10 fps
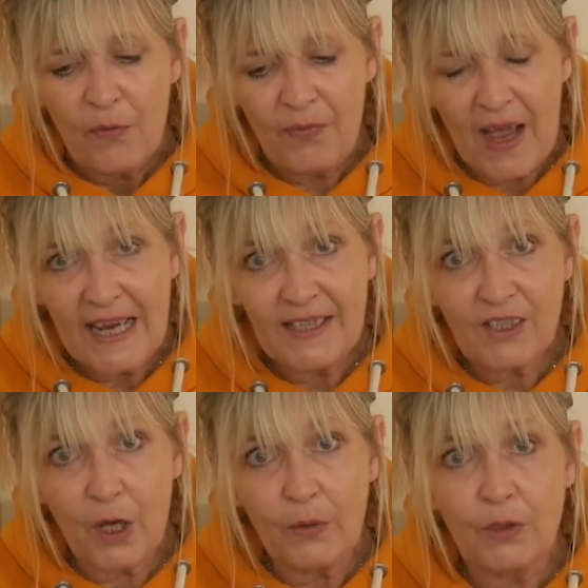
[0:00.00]
That is
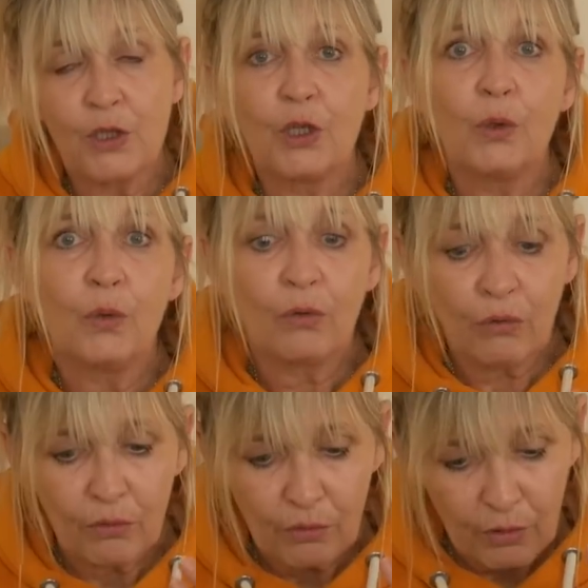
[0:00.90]
going to
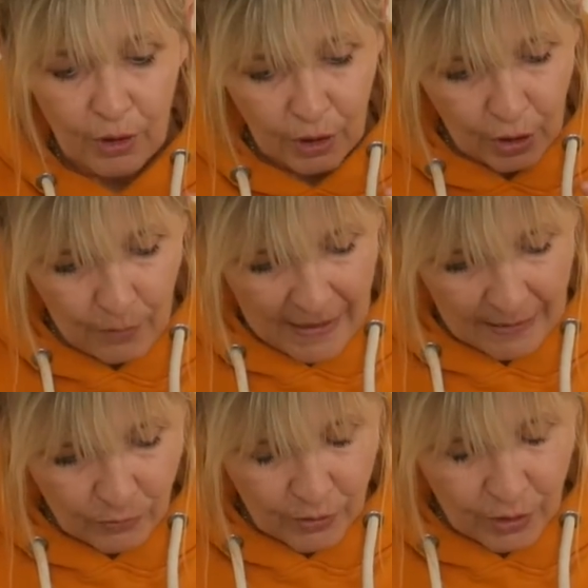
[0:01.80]
come
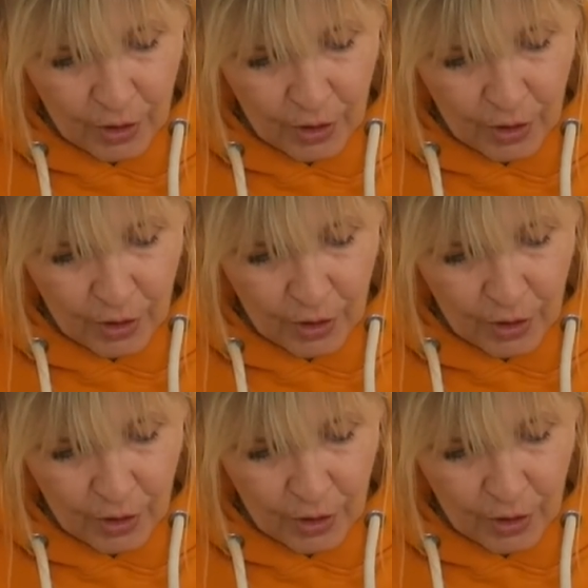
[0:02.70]
out.